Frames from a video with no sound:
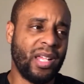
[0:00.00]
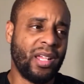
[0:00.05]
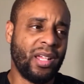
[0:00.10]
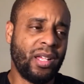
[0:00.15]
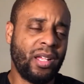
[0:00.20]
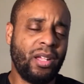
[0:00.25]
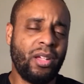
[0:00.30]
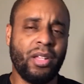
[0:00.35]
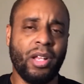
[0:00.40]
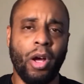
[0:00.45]

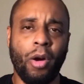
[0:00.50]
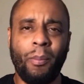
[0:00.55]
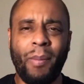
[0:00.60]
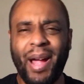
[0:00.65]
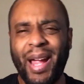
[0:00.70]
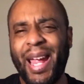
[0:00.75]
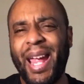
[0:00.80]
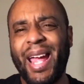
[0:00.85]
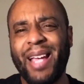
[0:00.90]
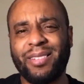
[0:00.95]
Might
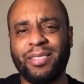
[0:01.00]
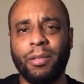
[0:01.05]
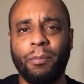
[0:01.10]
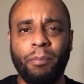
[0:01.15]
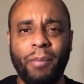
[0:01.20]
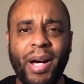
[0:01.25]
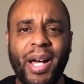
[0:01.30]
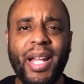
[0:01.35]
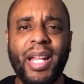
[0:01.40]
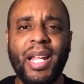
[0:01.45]
have some
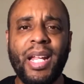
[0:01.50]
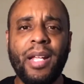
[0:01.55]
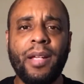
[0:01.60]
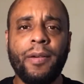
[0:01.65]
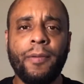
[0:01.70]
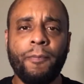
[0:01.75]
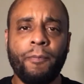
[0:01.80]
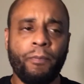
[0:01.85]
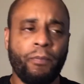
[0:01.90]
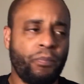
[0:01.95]
money,
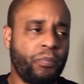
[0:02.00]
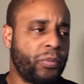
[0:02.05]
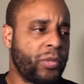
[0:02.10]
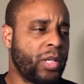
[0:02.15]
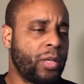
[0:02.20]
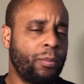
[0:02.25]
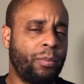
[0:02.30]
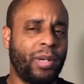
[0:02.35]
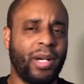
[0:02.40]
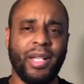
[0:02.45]

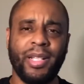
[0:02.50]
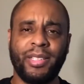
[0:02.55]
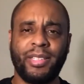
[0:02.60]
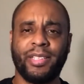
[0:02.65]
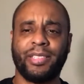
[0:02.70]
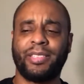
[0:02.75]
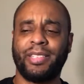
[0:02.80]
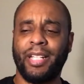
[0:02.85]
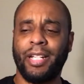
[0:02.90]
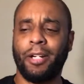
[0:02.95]
but just
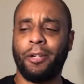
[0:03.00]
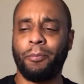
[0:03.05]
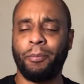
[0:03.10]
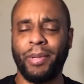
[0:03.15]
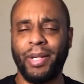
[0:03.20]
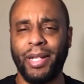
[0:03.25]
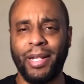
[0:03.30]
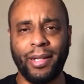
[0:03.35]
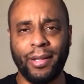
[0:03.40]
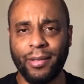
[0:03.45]
ain't gonna
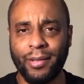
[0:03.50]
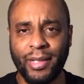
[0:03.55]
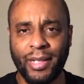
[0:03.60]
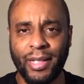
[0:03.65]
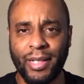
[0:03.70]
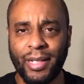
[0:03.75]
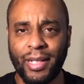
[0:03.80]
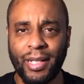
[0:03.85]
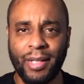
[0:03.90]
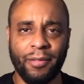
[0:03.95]
be
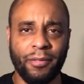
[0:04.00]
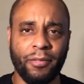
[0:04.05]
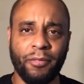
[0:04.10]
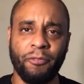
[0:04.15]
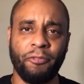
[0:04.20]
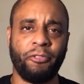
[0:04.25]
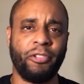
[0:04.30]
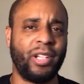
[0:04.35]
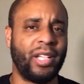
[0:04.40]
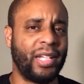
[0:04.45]

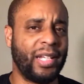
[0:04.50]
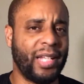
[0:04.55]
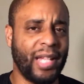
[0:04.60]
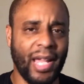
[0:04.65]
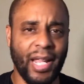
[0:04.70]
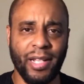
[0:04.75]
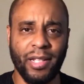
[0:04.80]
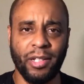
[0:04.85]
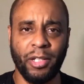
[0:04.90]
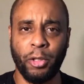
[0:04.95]
really
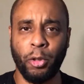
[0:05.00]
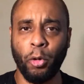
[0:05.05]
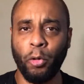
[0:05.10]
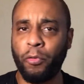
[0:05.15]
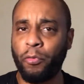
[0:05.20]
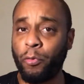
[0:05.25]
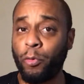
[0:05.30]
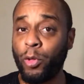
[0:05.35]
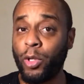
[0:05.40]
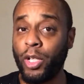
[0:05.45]
that
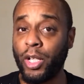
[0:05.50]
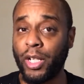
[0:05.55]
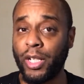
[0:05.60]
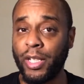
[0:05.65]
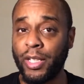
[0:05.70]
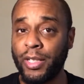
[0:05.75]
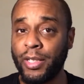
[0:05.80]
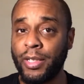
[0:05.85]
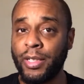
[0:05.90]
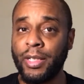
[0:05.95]
youthful looking.
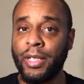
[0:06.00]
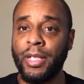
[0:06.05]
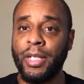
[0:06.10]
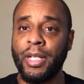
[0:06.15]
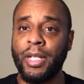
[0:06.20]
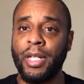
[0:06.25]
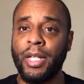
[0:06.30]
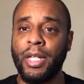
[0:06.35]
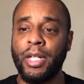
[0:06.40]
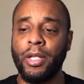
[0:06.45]

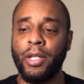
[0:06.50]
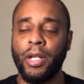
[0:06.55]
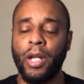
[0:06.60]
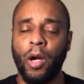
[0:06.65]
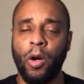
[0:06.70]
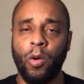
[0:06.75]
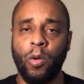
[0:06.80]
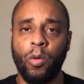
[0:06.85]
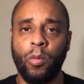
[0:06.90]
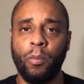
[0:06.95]

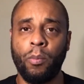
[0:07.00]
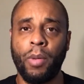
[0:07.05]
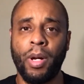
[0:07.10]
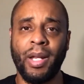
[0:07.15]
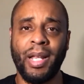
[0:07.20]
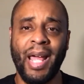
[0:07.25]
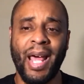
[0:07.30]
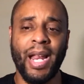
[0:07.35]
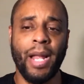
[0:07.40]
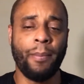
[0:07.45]
A lot
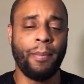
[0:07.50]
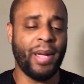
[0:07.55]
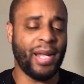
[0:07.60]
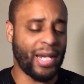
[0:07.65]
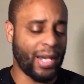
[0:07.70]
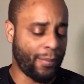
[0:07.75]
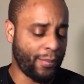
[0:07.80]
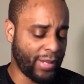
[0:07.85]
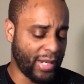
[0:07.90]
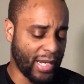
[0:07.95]
of them might
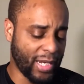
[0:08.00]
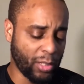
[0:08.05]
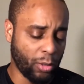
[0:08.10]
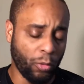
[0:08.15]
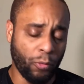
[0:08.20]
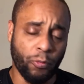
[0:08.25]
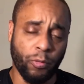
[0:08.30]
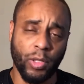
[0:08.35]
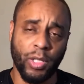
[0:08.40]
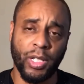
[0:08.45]
not be that
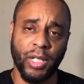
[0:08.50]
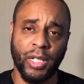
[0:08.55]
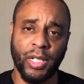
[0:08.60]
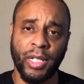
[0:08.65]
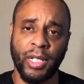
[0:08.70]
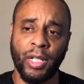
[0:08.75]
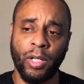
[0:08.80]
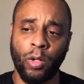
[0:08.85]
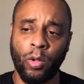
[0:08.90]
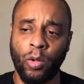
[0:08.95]
youthful looking
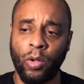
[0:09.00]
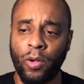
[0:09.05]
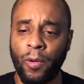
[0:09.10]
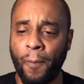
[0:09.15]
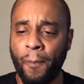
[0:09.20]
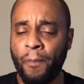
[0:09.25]
or